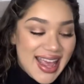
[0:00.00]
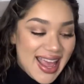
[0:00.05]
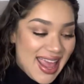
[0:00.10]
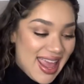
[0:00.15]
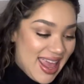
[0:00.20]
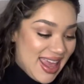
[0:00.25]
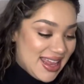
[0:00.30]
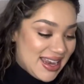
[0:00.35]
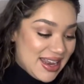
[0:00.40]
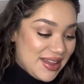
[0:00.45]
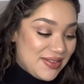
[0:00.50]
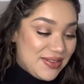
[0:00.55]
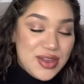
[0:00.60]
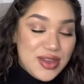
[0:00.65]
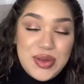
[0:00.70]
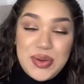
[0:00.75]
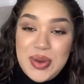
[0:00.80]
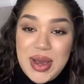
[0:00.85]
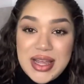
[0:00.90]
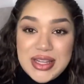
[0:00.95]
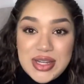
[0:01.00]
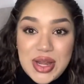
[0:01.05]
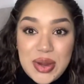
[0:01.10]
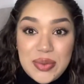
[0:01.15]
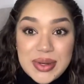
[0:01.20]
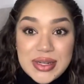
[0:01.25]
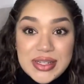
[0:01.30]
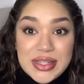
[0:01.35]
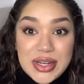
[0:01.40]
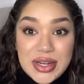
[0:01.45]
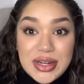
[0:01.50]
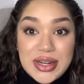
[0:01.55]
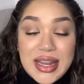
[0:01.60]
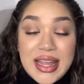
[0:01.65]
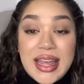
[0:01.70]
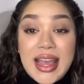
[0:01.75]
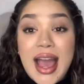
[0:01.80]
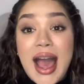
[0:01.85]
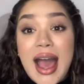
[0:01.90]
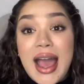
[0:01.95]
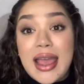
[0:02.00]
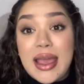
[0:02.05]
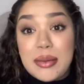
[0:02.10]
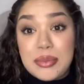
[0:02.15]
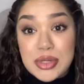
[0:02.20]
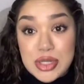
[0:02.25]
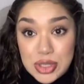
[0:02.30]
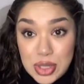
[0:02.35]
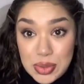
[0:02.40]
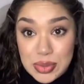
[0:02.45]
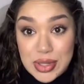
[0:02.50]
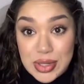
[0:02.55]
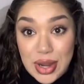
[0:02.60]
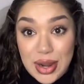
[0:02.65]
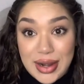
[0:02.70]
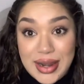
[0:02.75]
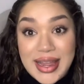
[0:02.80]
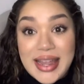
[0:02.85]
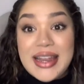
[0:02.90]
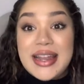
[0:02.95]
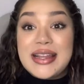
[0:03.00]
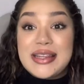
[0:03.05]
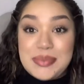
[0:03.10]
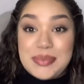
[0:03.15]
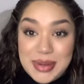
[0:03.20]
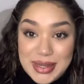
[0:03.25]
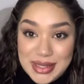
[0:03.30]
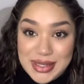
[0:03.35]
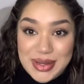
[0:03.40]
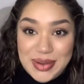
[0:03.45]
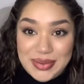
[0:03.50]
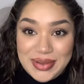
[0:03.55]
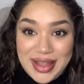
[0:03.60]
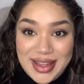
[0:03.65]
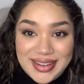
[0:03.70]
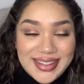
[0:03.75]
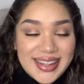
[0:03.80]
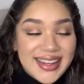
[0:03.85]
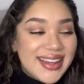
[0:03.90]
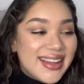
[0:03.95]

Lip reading: And if you guys are returning, I am so sorry, it has been so long.